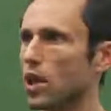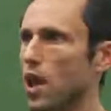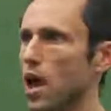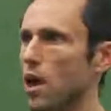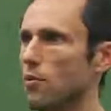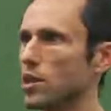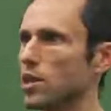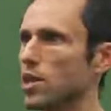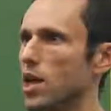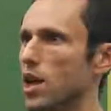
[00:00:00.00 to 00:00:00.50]

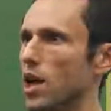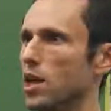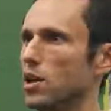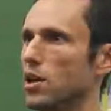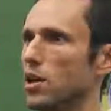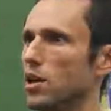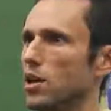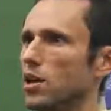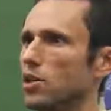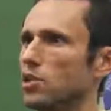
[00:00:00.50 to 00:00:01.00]
And we can't
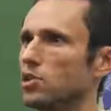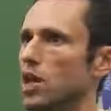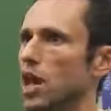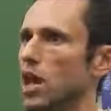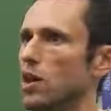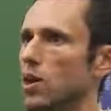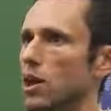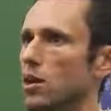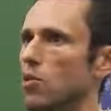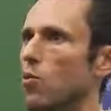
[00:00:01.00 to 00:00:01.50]

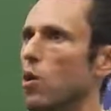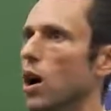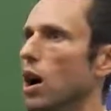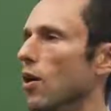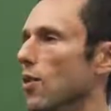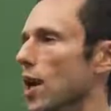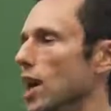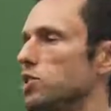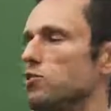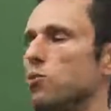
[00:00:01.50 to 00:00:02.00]
say that,
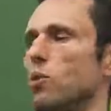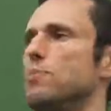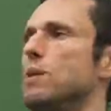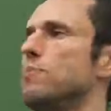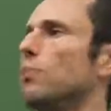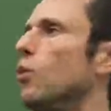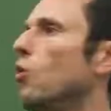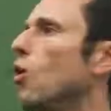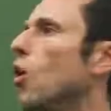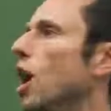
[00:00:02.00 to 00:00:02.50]
well, that's what
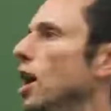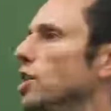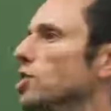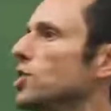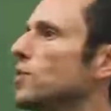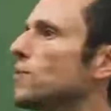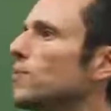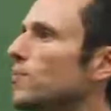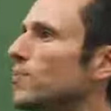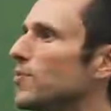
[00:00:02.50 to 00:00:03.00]
people
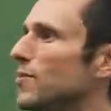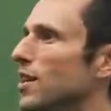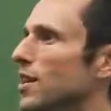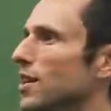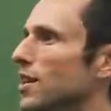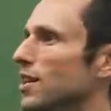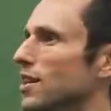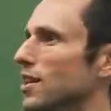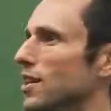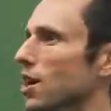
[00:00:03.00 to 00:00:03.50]
want.
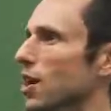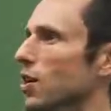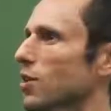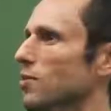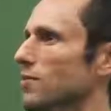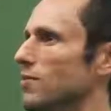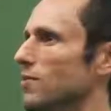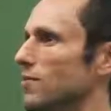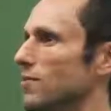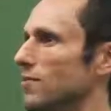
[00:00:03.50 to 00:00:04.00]

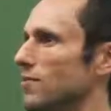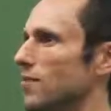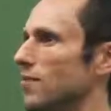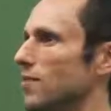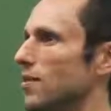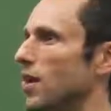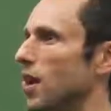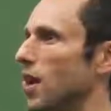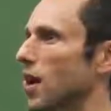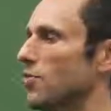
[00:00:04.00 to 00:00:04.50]

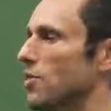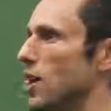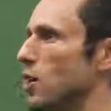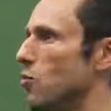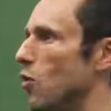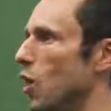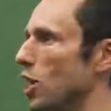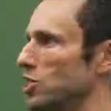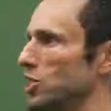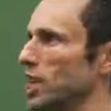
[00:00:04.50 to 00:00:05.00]
They
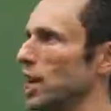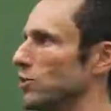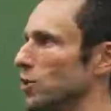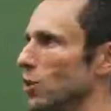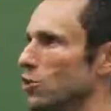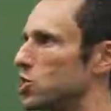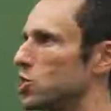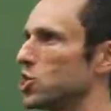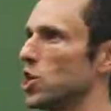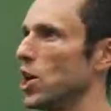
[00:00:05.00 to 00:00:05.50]
want to get
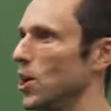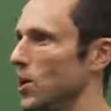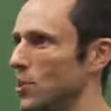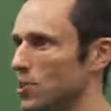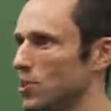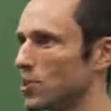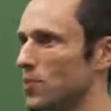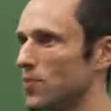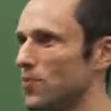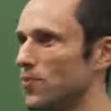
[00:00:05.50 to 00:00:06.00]
those
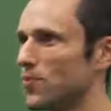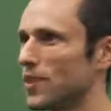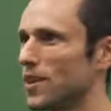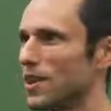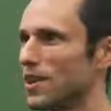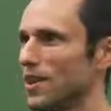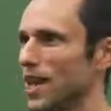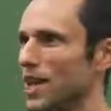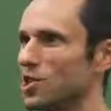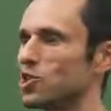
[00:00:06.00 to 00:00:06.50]
chairs.
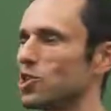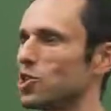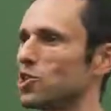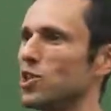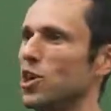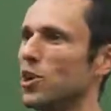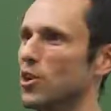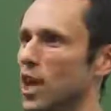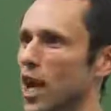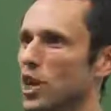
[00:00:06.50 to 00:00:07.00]
That's just
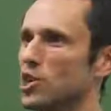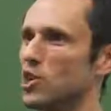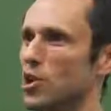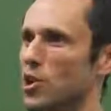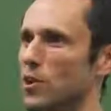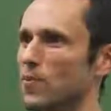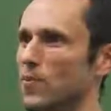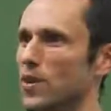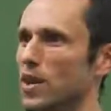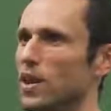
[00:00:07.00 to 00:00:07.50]
their
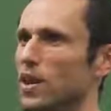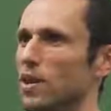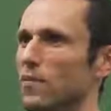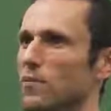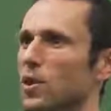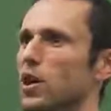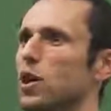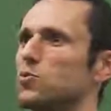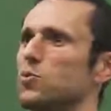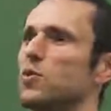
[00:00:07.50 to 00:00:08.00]
nature,
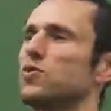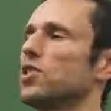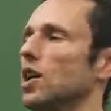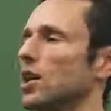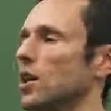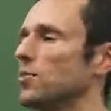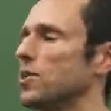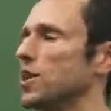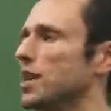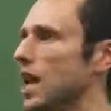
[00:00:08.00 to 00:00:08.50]
because we
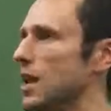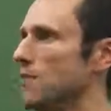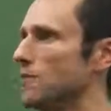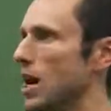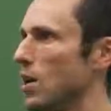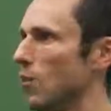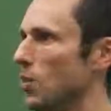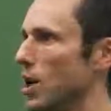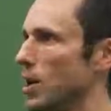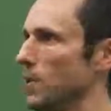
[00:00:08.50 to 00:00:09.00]
set up the game
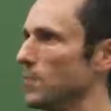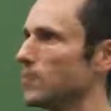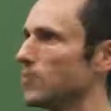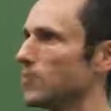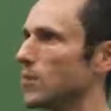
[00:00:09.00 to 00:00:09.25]
that way.